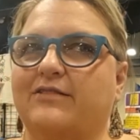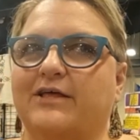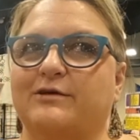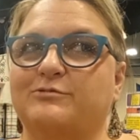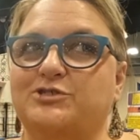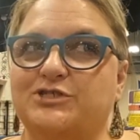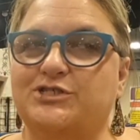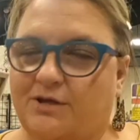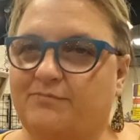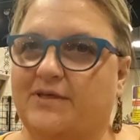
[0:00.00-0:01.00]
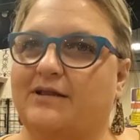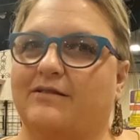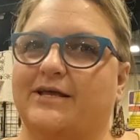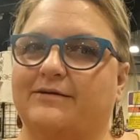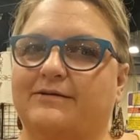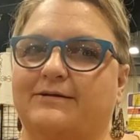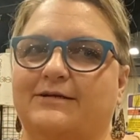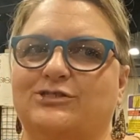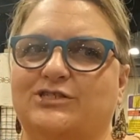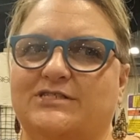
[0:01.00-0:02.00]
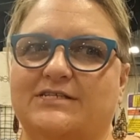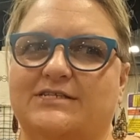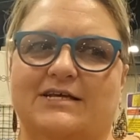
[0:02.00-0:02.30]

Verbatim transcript: Like, there was just something, like she said